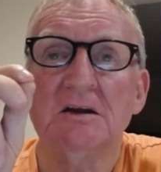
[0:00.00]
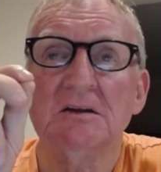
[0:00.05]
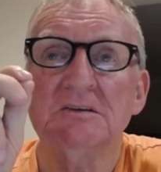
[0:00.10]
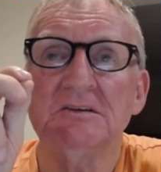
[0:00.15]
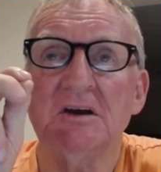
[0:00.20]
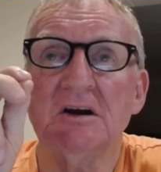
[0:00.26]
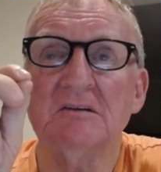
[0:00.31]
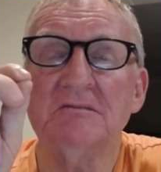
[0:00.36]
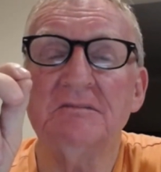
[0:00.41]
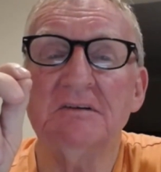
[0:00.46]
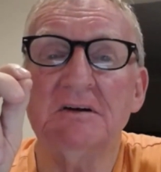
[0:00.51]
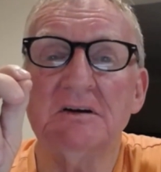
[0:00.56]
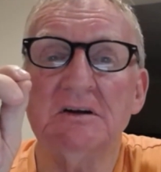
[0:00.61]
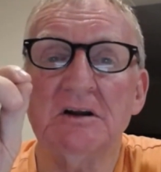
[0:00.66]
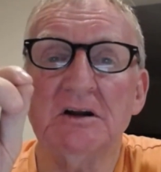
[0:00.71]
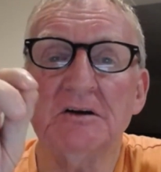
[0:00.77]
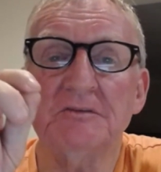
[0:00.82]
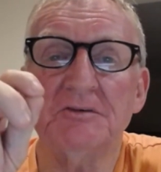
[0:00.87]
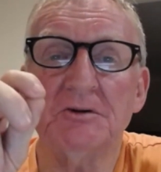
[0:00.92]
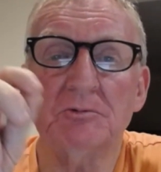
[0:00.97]
So
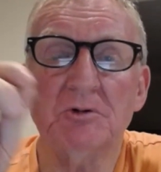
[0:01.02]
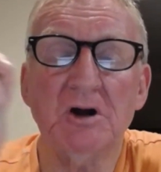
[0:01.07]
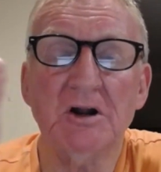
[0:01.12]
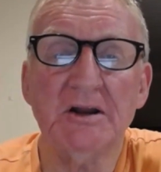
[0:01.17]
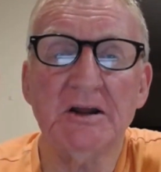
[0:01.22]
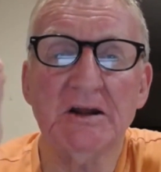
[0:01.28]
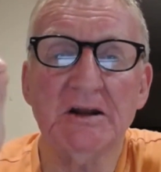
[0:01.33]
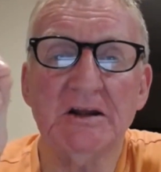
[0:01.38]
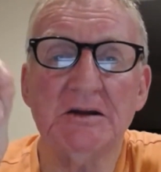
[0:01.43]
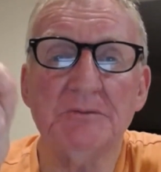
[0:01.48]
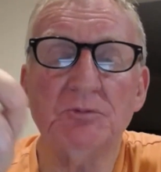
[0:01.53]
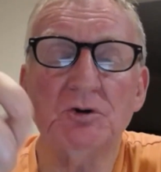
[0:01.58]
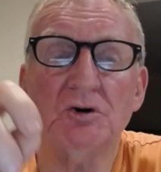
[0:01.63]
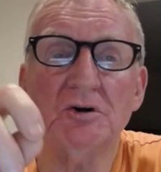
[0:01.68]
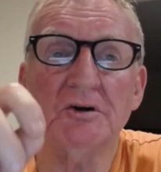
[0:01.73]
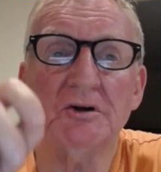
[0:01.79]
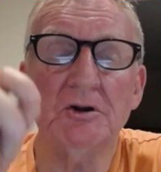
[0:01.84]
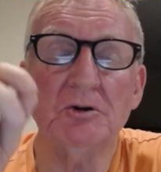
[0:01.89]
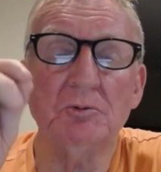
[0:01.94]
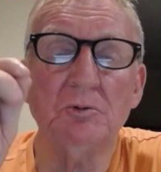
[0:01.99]
if you're writing an ebook
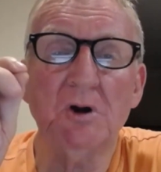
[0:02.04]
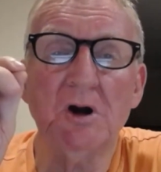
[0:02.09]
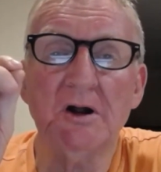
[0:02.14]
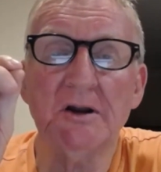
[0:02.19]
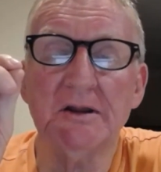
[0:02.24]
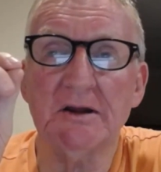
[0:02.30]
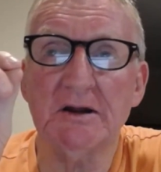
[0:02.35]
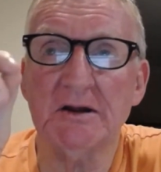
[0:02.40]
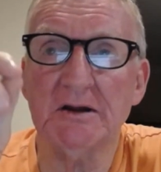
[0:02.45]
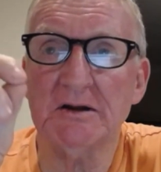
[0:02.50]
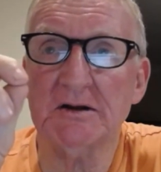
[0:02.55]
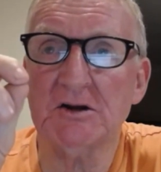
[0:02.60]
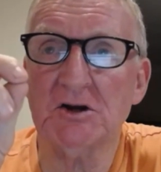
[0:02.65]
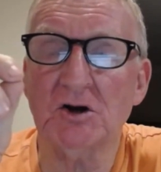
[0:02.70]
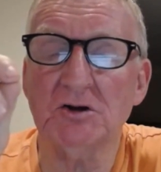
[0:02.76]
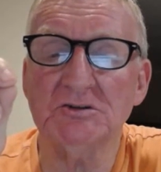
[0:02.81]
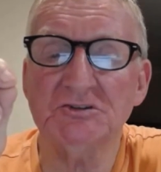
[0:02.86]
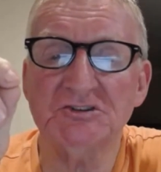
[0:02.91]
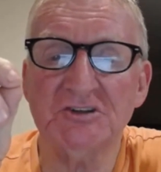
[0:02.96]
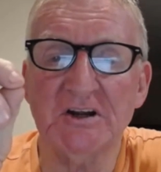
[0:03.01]
or you're writing
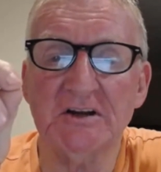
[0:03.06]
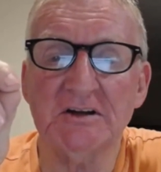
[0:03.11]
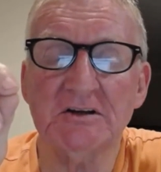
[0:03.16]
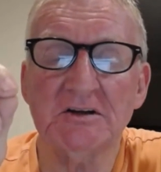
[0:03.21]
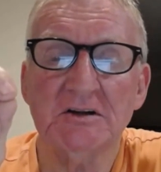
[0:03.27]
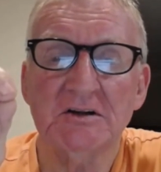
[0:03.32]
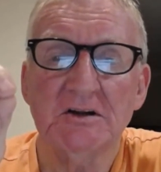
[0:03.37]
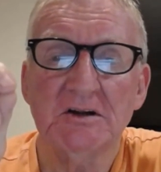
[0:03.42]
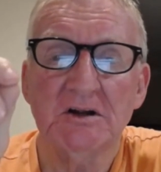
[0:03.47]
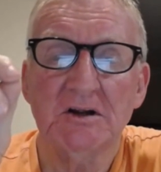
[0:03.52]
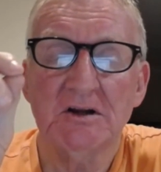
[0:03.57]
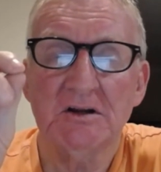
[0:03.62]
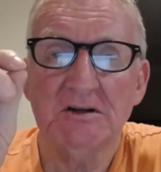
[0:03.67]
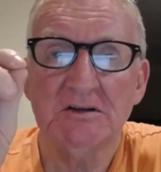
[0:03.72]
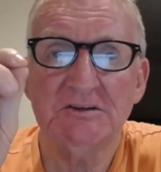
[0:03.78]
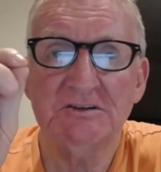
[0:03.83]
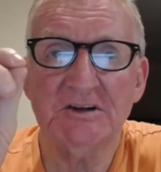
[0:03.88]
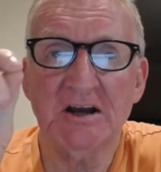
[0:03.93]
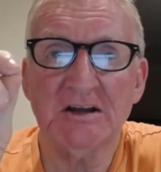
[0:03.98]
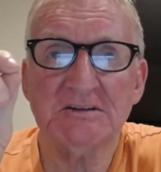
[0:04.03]
content,
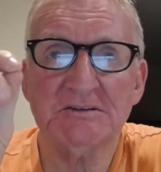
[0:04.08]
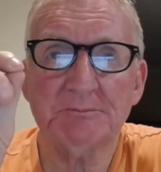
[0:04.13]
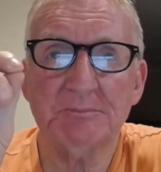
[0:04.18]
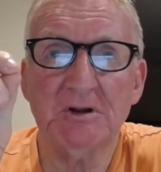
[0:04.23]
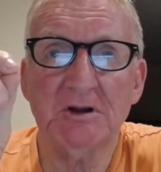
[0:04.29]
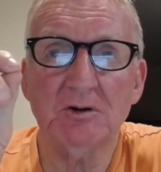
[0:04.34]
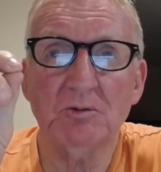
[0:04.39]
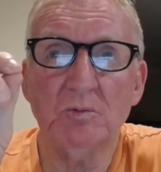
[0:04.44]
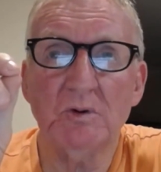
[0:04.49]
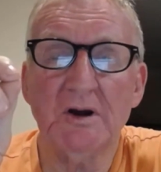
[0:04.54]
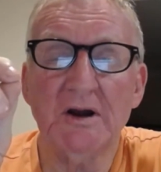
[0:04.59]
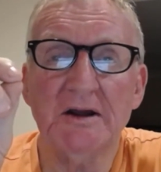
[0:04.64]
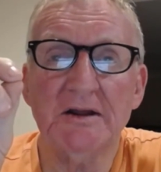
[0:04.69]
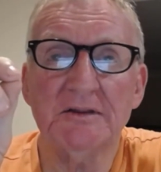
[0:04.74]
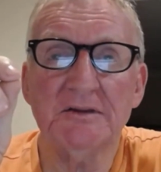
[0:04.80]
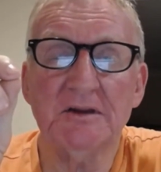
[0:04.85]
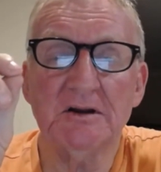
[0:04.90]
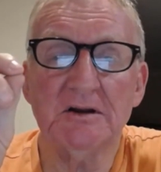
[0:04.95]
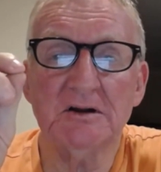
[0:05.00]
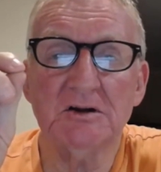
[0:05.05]
just be aware
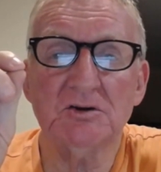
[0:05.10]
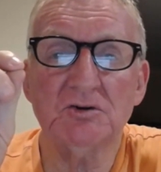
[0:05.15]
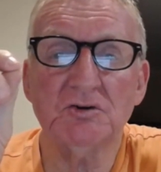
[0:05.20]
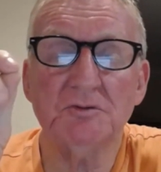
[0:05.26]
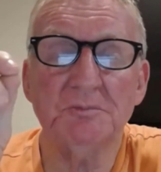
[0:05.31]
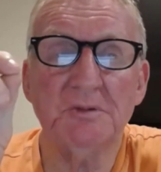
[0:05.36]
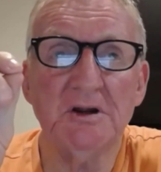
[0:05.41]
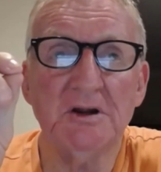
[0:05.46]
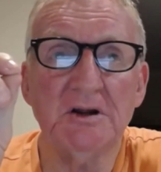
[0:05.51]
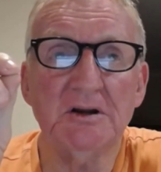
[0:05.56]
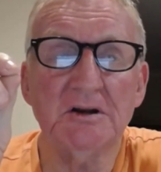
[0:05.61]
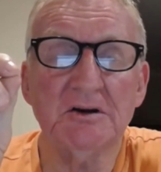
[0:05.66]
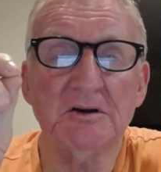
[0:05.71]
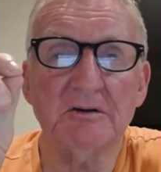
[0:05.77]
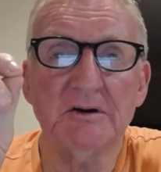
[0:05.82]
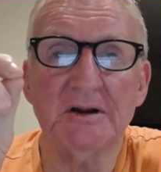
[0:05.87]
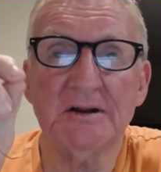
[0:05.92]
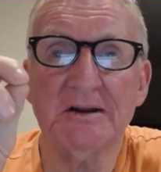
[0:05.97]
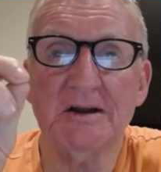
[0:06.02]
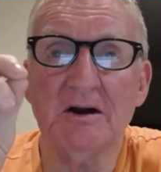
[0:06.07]
that it could be
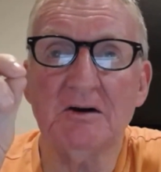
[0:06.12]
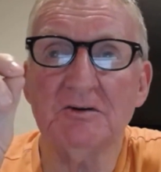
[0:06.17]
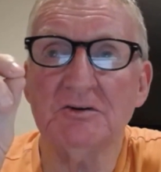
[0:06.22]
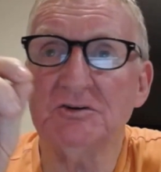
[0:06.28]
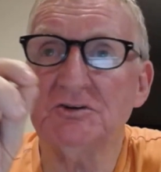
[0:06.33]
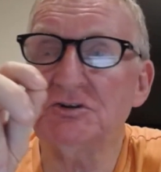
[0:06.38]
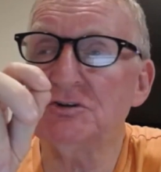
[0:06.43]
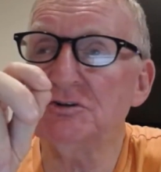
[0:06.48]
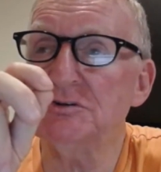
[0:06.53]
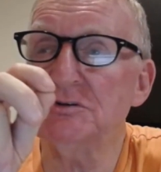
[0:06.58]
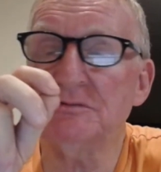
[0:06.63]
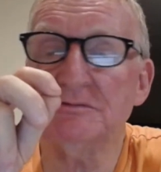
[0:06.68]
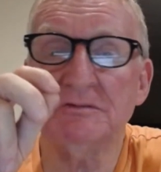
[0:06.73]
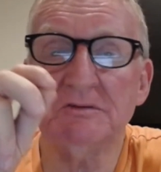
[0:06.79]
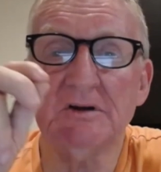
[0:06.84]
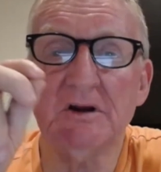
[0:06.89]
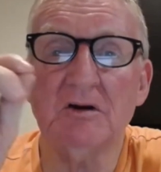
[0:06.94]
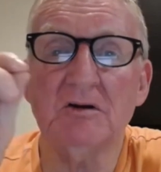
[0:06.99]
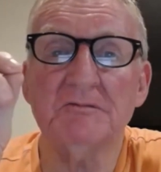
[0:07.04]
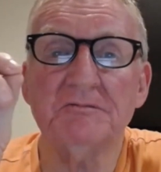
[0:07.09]
incorrect. Go
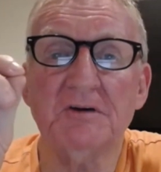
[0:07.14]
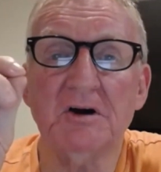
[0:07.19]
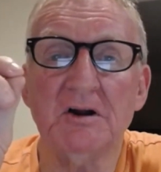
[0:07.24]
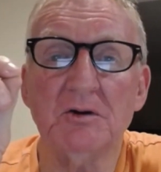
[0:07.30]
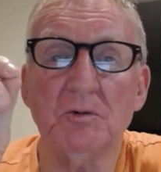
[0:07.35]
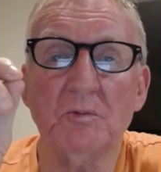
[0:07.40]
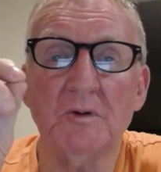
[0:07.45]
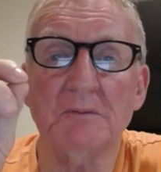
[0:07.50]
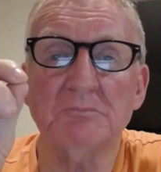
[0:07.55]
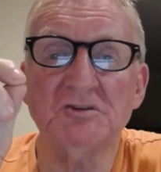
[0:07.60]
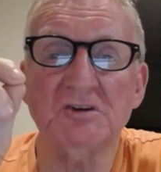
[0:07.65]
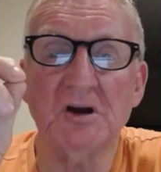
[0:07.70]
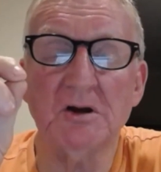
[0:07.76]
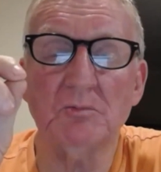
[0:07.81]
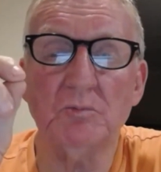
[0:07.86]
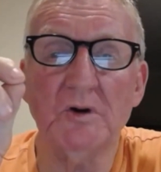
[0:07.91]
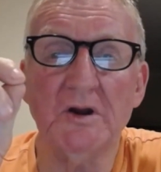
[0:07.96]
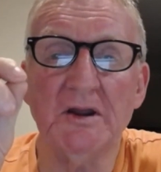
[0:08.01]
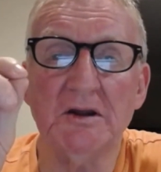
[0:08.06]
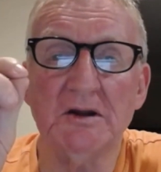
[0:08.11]
and find a website
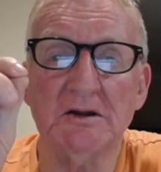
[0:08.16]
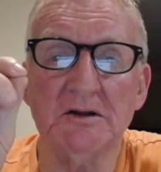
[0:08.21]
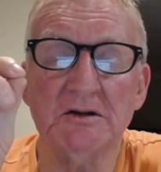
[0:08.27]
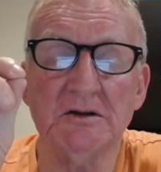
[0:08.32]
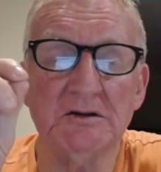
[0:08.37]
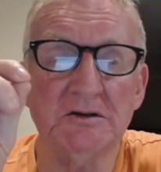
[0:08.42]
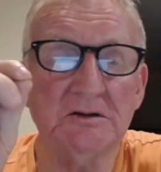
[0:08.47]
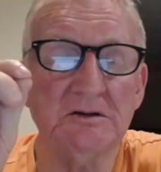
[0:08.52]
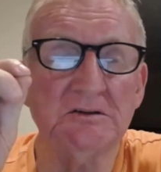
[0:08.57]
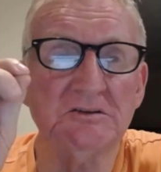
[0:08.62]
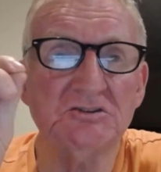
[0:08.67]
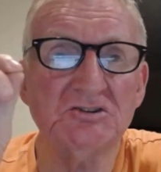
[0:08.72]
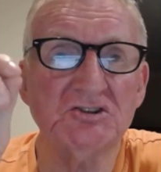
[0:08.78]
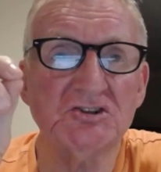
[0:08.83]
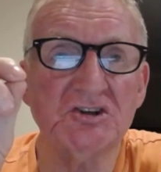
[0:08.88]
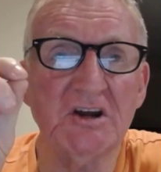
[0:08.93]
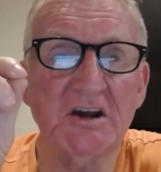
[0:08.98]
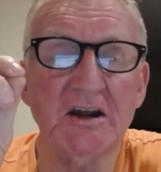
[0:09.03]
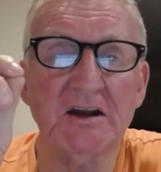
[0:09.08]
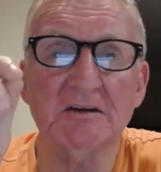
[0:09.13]
where you can
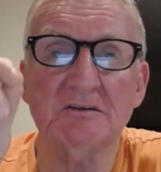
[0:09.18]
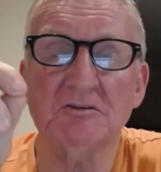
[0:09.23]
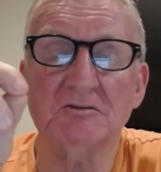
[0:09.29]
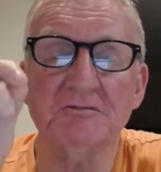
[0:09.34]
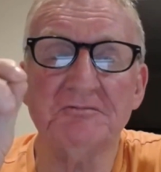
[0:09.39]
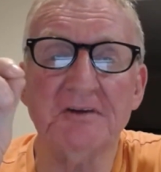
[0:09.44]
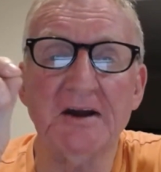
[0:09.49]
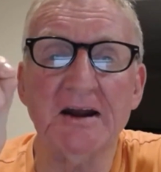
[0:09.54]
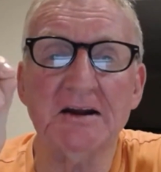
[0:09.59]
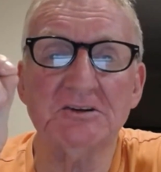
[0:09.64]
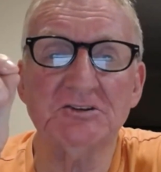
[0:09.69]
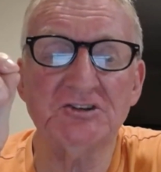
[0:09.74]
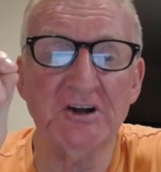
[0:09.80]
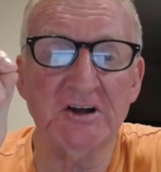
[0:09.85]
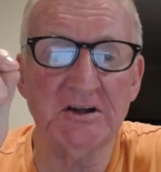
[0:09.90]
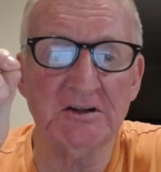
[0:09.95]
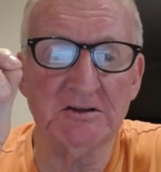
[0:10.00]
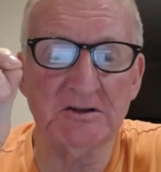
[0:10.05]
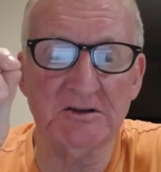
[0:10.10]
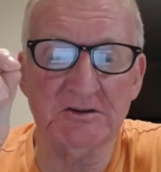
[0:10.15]
fact
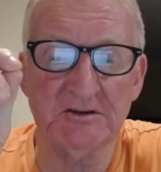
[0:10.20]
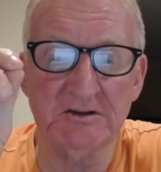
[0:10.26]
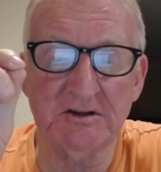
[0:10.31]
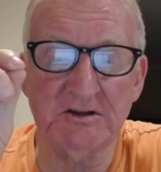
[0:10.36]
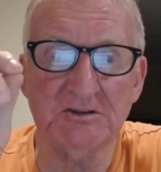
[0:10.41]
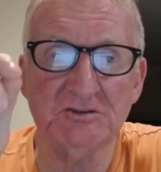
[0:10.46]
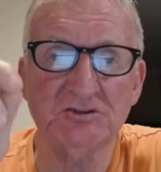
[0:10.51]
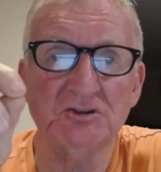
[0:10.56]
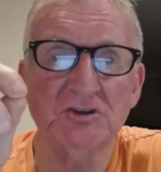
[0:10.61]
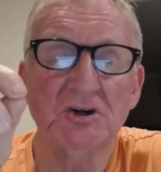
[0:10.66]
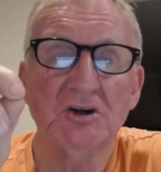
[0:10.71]
check the things,